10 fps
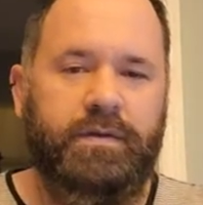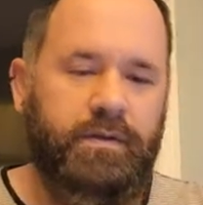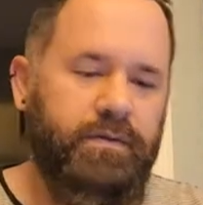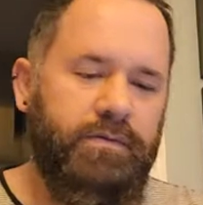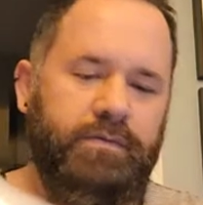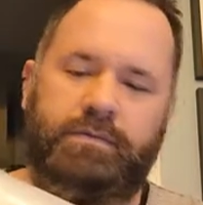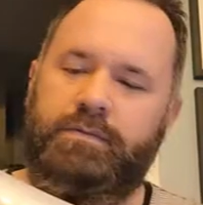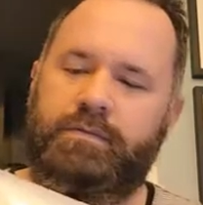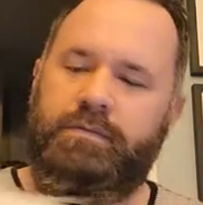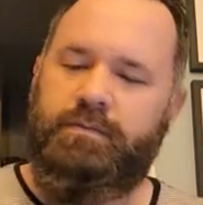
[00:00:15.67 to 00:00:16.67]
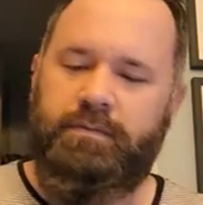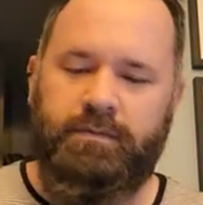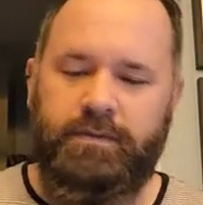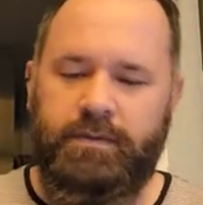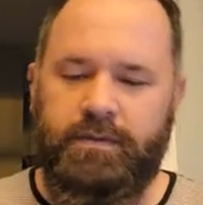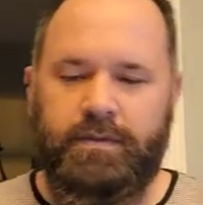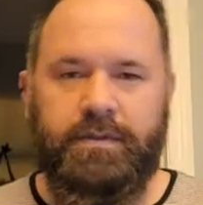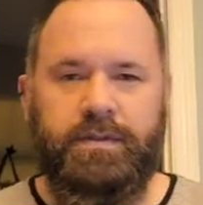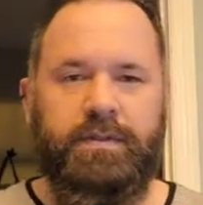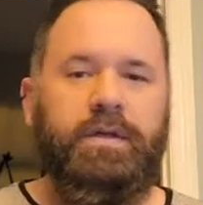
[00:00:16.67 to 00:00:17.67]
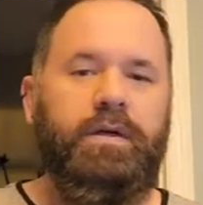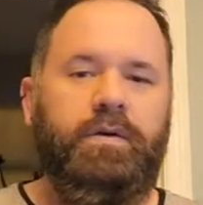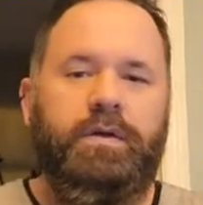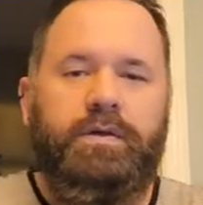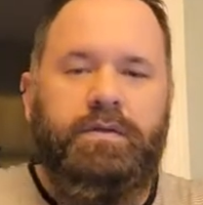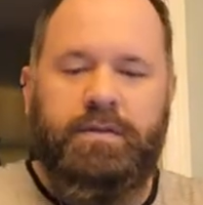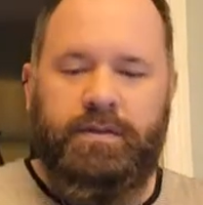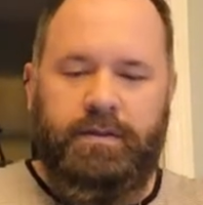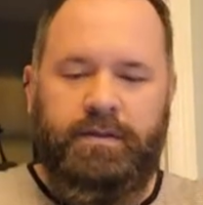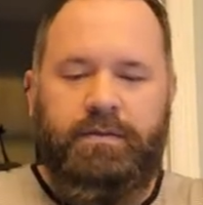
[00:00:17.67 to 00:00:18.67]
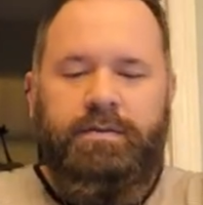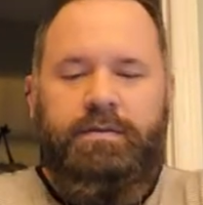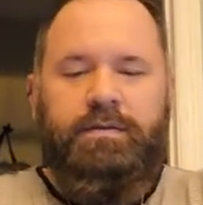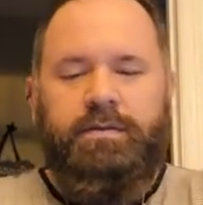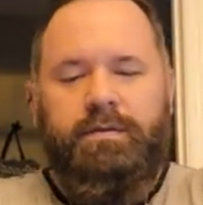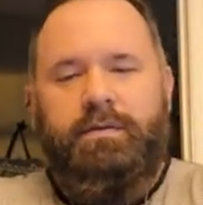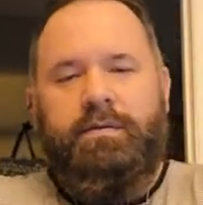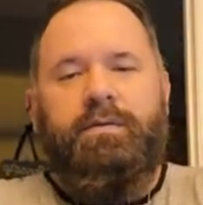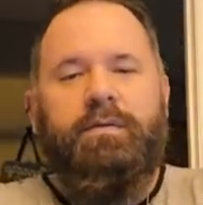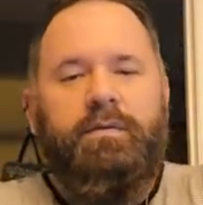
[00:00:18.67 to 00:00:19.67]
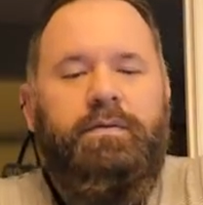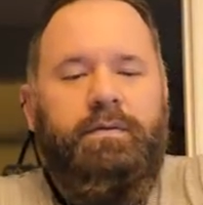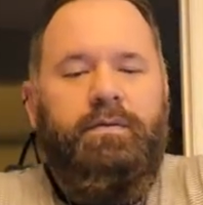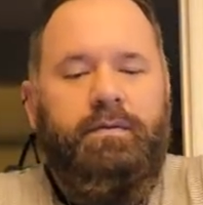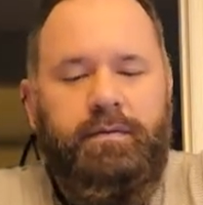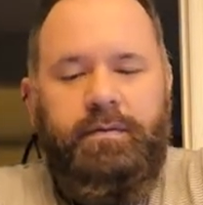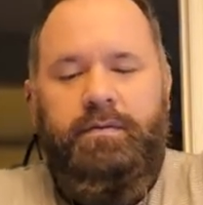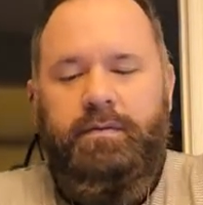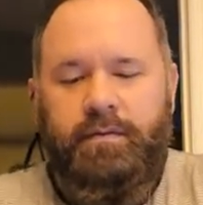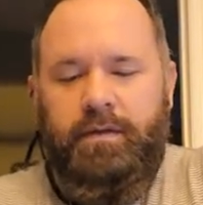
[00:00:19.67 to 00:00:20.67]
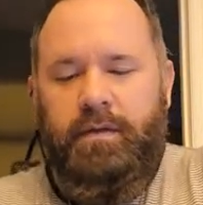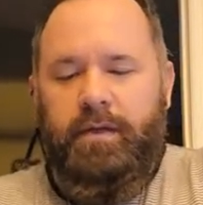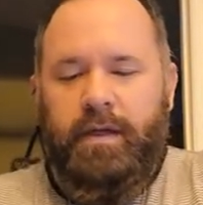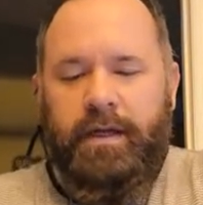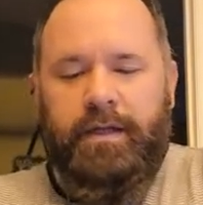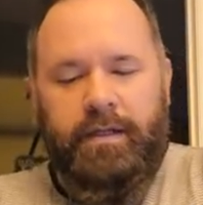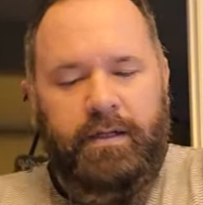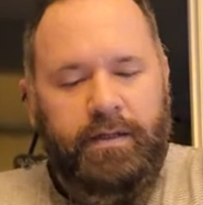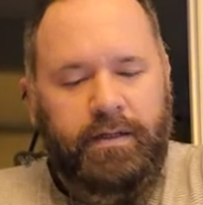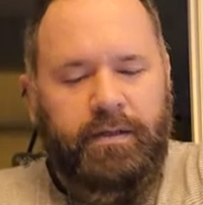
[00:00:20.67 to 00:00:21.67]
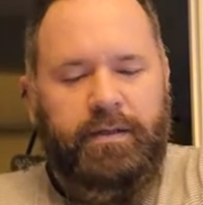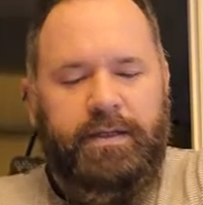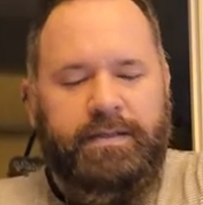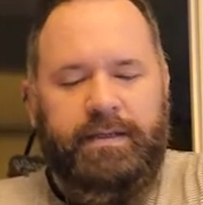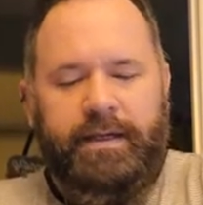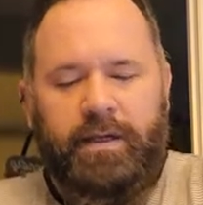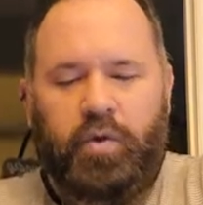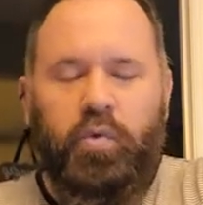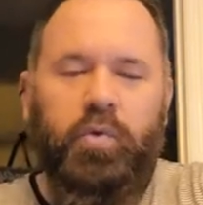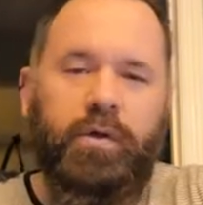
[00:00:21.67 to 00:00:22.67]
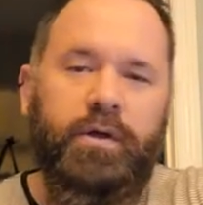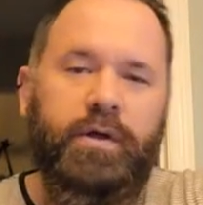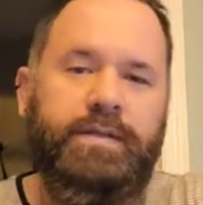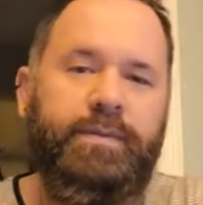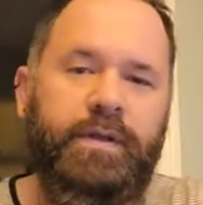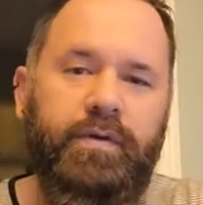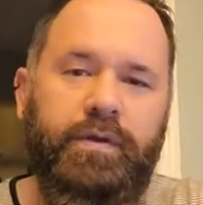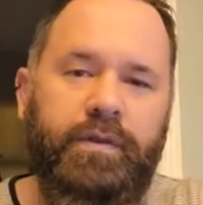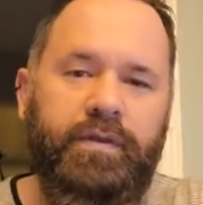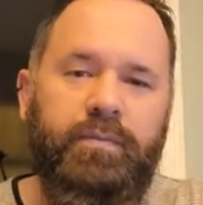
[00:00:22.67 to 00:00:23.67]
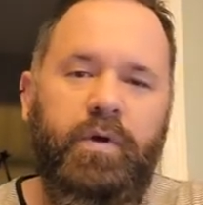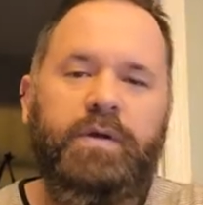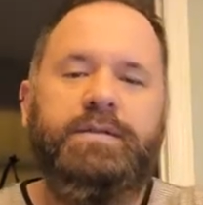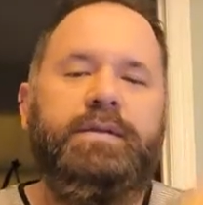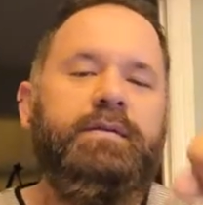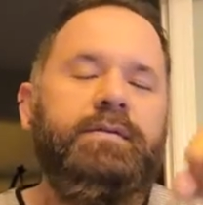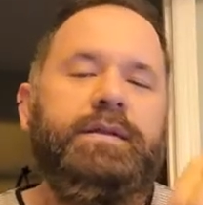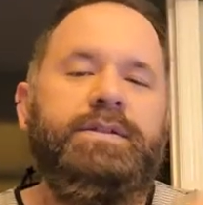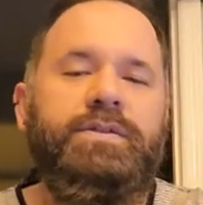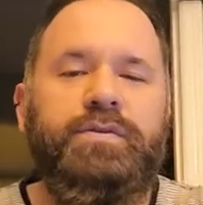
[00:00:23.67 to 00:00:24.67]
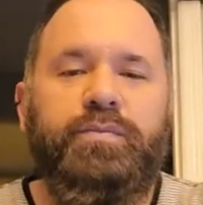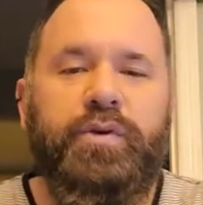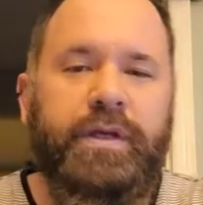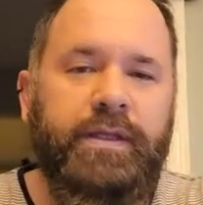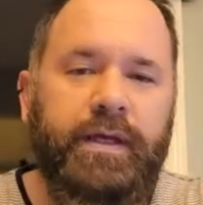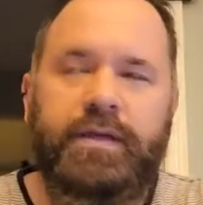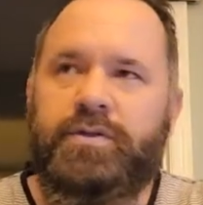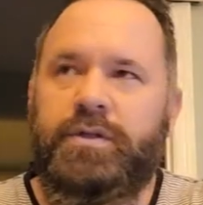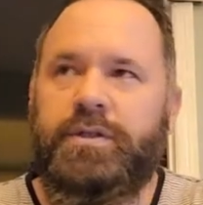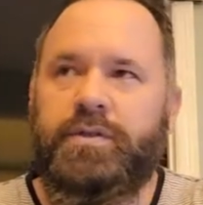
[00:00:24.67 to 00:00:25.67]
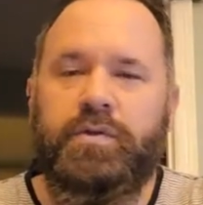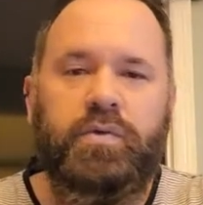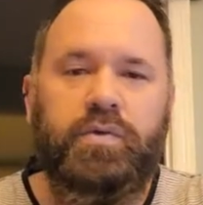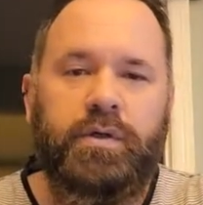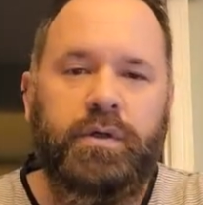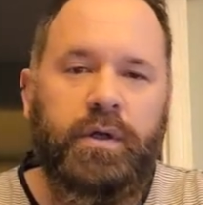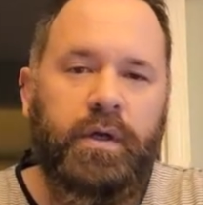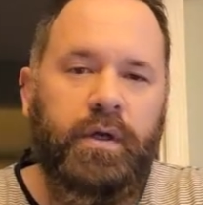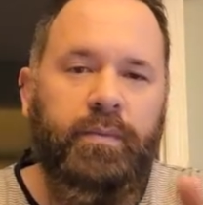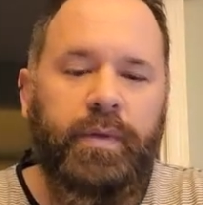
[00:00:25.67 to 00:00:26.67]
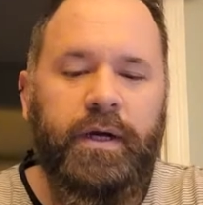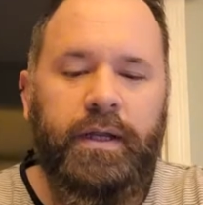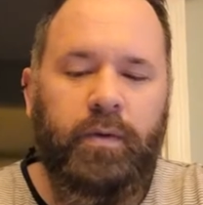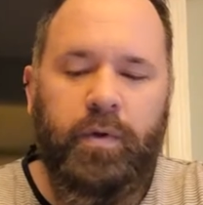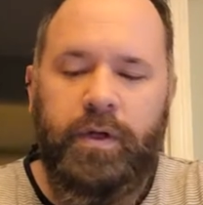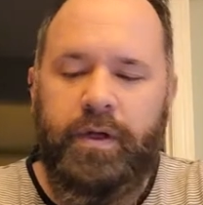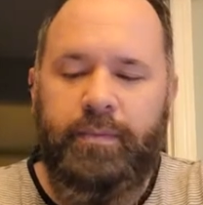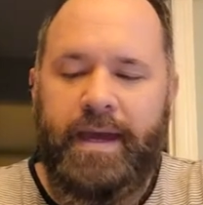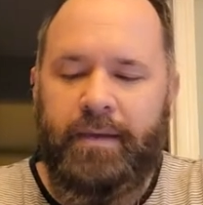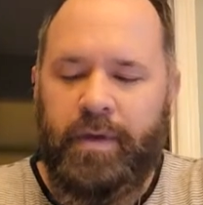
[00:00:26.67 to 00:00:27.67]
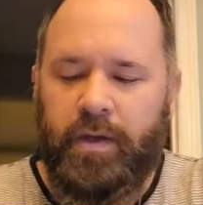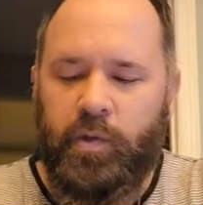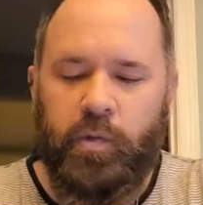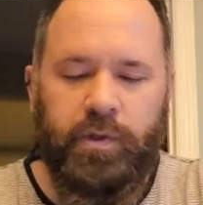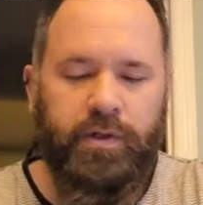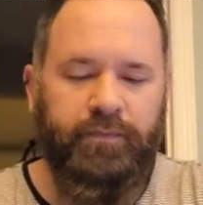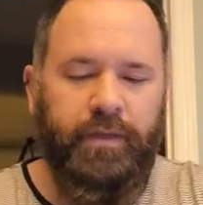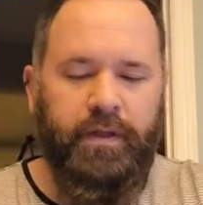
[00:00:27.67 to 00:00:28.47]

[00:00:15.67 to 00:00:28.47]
Let's take a quick look. I needed an insulated cooler because I've been going to the theme parks and they don't let you bring in like a traditional cooler, but I wanted a backpack cooler.